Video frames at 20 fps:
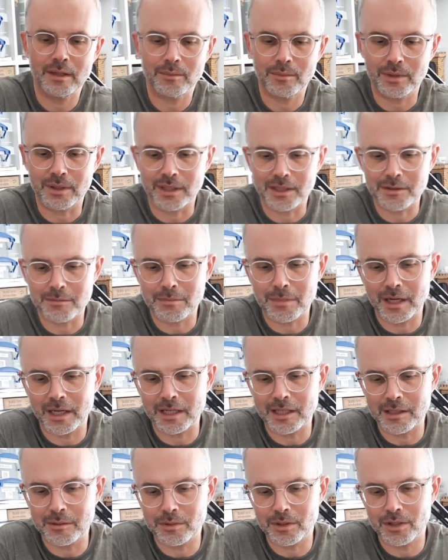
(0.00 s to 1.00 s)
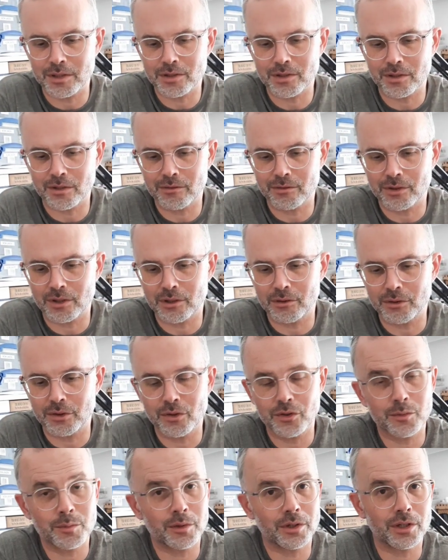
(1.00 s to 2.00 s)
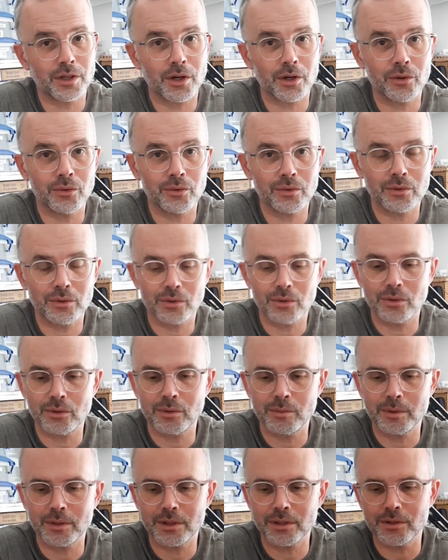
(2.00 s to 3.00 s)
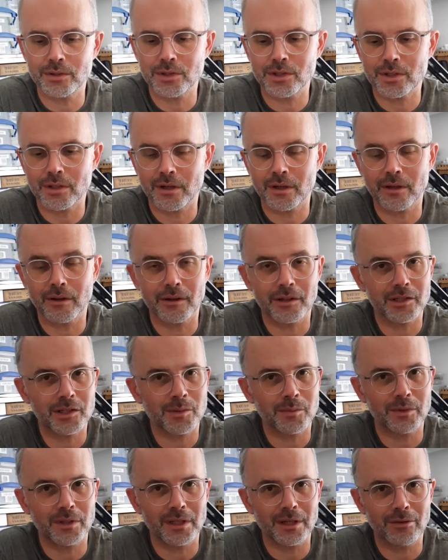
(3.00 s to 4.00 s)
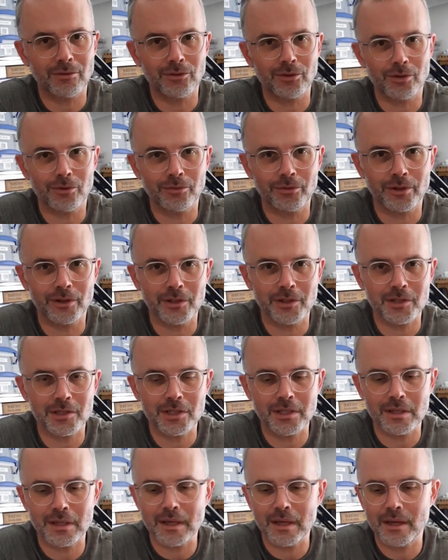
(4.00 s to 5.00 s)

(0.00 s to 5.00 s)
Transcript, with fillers: but that's mainly because either I'll use my own or because I like some of the other offerings